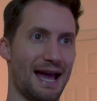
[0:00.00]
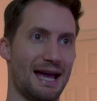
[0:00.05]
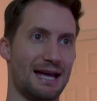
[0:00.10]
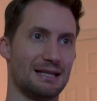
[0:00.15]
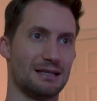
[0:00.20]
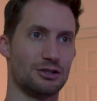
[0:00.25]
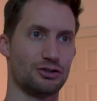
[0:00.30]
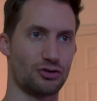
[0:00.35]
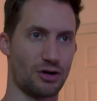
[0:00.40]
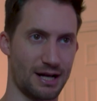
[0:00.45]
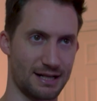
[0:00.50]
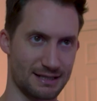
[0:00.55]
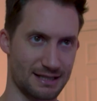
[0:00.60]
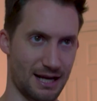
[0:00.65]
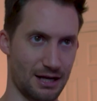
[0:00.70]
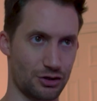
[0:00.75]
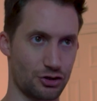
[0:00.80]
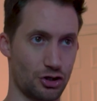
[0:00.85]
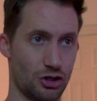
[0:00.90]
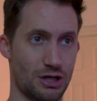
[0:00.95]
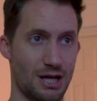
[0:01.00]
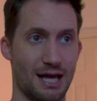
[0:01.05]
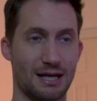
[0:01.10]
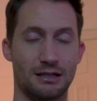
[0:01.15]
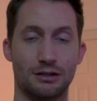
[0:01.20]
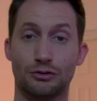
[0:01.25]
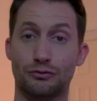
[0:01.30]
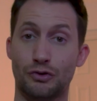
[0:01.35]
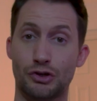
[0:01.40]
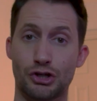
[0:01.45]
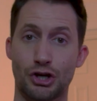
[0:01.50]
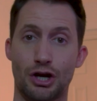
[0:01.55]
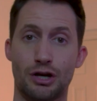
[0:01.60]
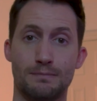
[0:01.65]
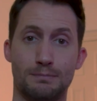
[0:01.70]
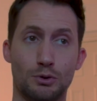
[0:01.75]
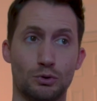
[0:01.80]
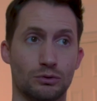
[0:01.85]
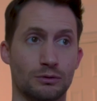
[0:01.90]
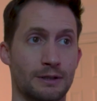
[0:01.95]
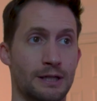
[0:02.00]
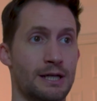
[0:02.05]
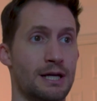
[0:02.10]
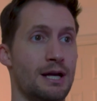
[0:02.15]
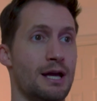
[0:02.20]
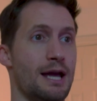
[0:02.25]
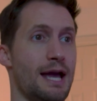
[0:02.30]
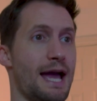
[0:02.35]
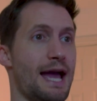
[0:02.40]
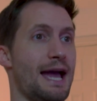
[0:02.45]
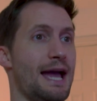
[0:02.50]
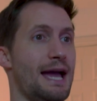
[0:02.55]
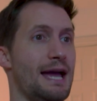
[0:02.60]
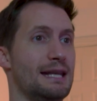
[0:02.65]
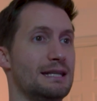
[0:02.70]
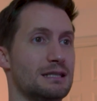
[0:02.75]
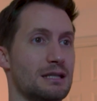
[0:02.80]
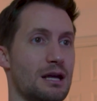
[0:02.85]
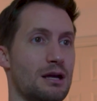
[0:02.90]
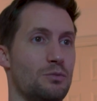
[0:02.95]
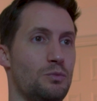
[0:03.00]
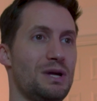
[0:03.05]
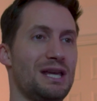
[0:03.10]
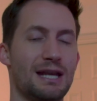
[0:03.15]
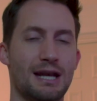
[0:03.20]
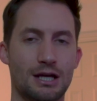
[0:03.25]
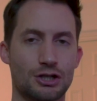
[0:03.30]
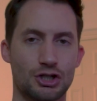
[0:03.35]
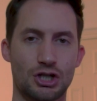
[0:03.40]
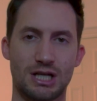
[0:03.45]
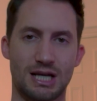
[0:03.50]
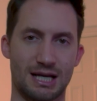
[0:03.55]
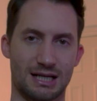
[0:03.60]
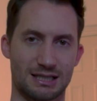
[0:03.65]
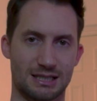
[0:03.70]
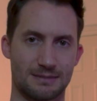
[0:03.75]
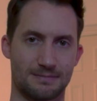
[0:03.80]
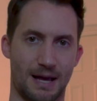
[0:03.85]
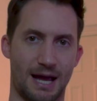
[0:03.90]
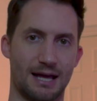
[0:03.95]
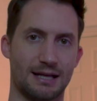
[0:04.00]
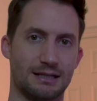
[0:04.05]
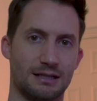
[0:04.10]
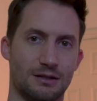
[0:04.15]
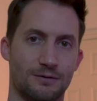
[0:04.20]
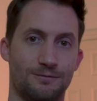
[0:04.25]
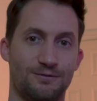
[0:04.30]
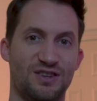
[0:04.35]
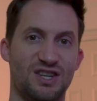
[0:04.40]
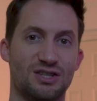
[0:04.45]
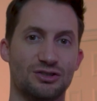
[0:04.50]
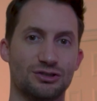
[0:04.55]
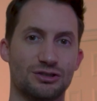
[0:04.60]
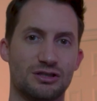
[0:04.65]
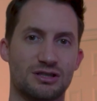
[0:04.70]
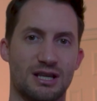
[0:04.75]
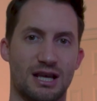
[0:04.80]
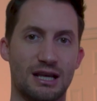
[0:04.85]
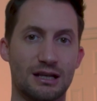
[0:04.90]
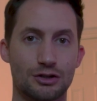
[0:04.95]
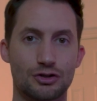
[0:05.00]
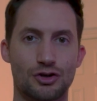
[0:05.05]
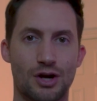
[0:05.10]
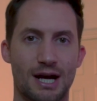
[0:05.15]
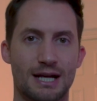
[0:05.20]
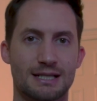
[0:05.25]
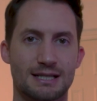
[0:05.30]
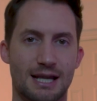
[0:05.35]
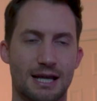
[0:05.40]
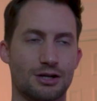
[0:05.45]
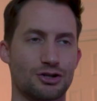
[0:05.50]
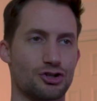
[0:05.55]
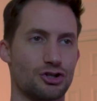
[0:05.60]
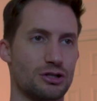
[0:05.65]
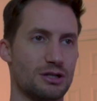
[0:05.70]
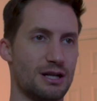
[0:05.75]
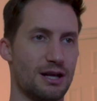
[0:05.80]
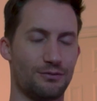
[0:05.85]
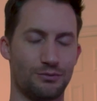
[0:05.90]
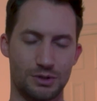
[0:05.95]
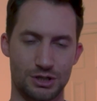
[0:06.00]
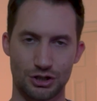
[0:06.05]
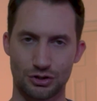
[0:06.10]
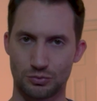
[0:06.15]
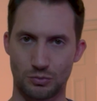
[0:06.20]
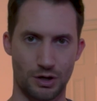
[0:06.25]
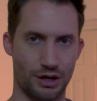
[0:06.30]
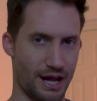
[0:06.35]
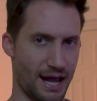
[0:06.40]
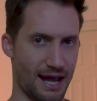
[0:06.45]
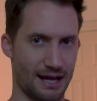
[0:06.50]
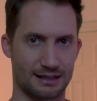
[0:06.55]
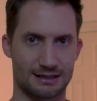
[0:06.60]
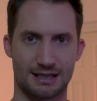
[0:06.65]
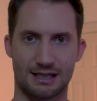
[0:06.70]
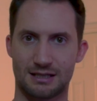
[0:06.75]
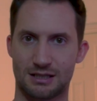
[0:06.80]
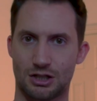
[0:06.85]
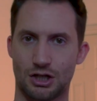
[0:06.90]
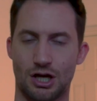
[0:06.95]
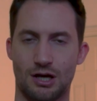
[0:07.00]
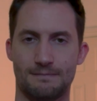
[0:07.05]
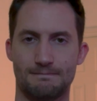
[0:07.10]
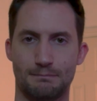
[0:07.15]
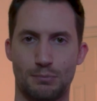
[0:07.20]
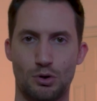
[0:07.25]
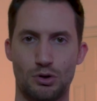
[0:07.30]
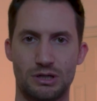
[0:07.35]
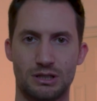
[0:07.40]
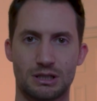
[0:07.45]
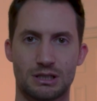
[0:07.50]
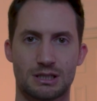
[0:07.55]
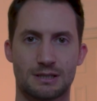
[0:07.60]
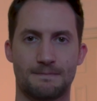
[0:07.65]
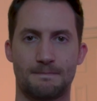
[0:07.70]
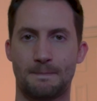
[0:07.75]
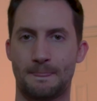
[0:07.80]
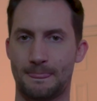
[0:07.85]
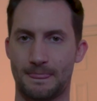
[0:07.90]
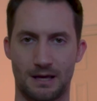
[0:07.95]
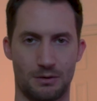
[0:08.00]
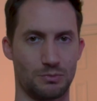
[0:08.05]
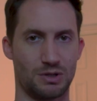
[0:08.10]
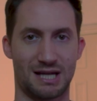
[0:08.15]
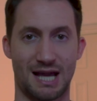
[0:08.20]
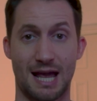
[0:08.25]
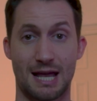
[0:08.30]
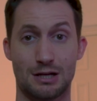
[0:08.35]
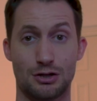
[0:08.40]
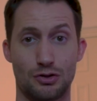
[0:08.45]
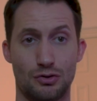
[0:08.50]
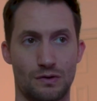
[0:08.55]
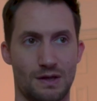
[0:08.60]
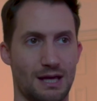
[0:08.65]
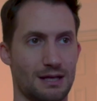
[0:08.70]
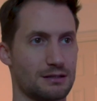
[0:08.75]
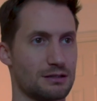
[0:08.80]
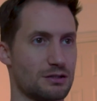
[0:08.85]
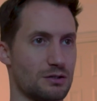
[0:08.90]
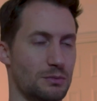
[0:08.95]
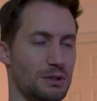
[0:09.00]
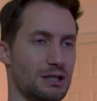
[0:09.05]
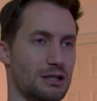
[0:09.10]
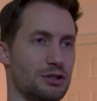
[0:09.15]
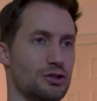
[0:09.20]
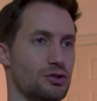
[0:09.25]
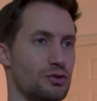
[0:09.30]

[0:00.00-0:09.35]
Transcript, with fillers: and the transaction, and it'll return a bool. And we can actually expand the fields in transaction if we just want to access certain points, then we can do that. So we're going to